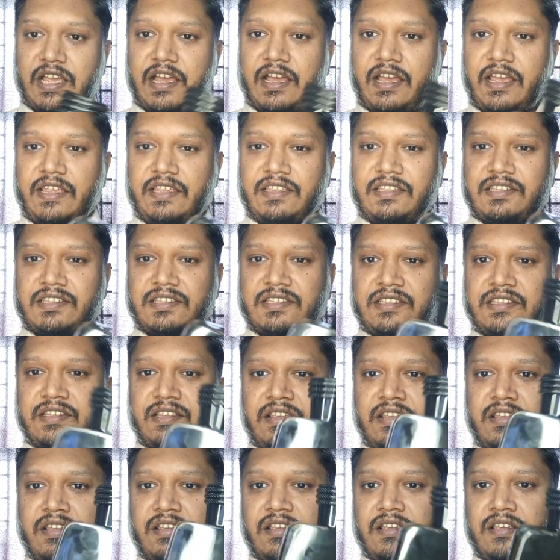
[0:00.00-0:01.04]
Ice.
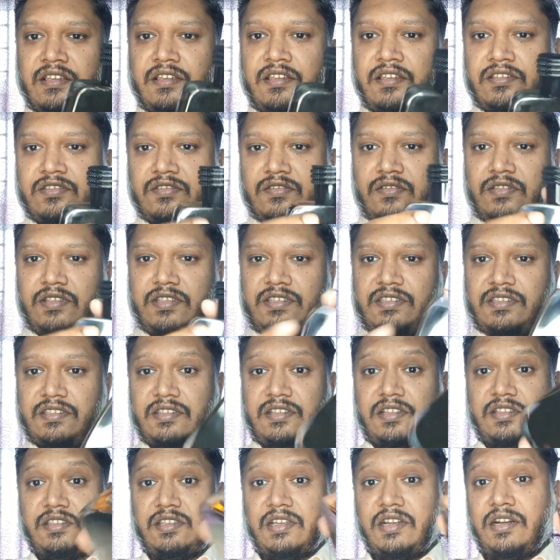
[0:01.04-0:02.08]
So this is
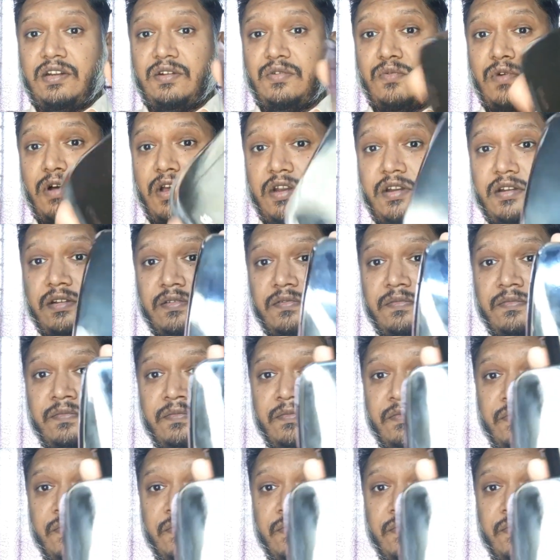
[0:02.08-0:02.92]
the third one,